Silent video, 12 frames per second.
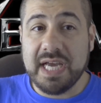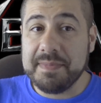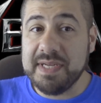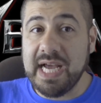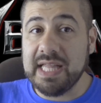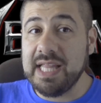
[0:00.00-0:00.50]
I
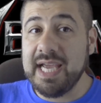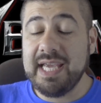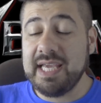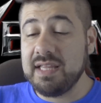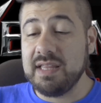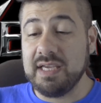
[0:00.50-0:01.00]
mean, I like
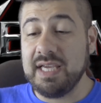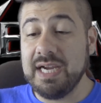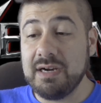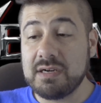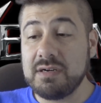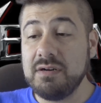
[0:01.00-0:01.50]
the
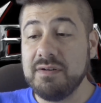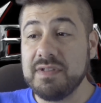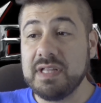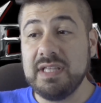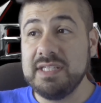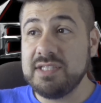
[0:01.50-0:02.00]
character of
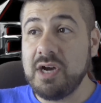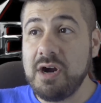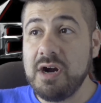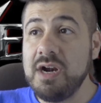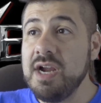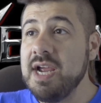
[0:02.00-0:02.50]
the
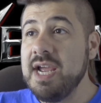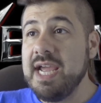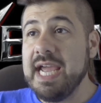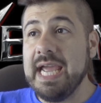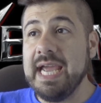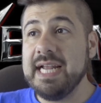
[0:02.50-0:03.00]
Klyntar,
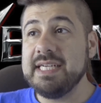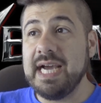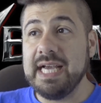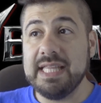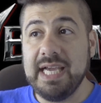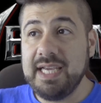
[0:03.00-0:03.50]
and
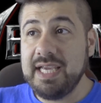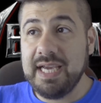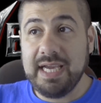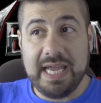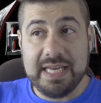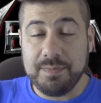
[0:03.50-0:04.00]
I like
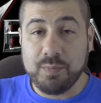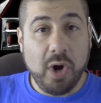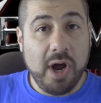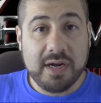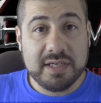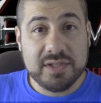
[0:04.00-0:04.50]
Eddie
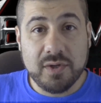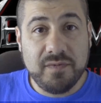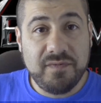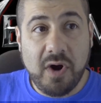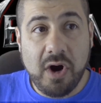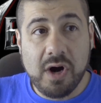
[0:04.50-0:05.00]
Brock so
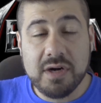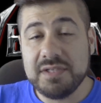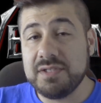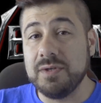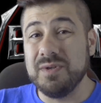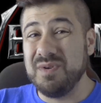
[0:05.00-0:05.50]
far.
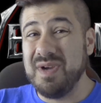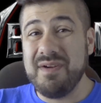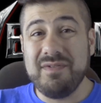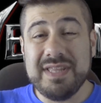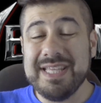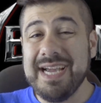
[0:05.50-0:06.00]
So
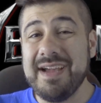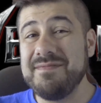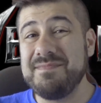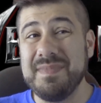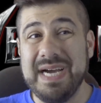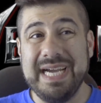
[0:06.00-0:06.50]
everything
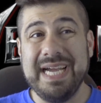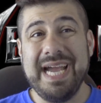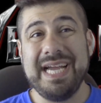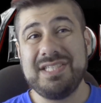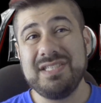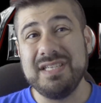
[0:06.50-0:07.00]
I've, I
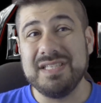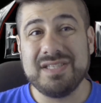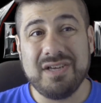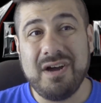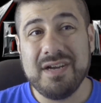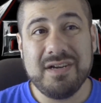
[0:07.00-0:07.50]
actually
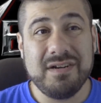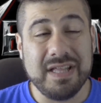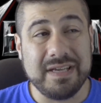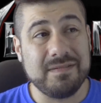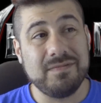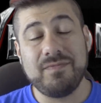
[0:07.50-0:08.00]
saw here,
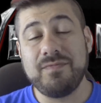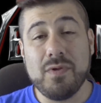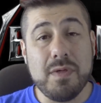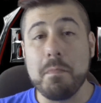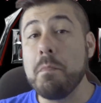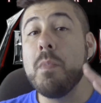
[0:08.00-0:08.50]
like
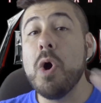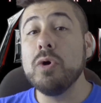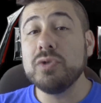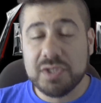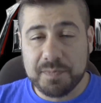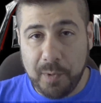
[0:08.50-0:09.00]
for the
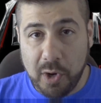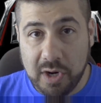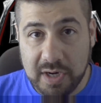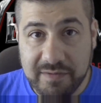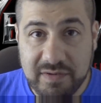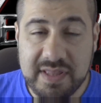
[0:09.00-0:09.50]
most
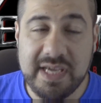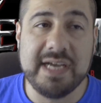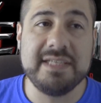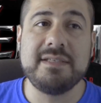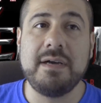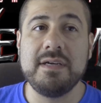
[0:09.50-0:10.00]
part, everything
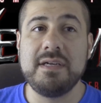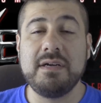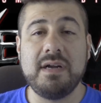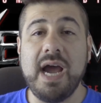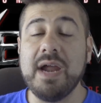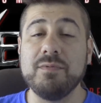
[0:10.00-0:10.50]
I saw
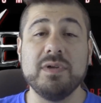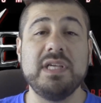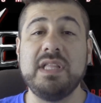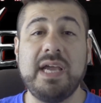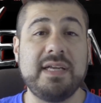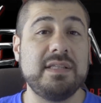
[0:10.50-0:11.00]
here, I
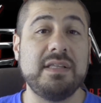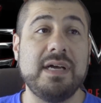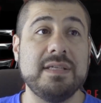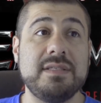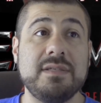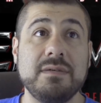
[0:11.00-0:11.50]
really liked a
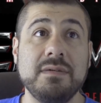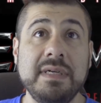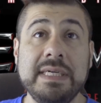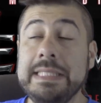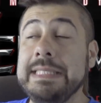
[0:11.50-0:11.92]
lot. So.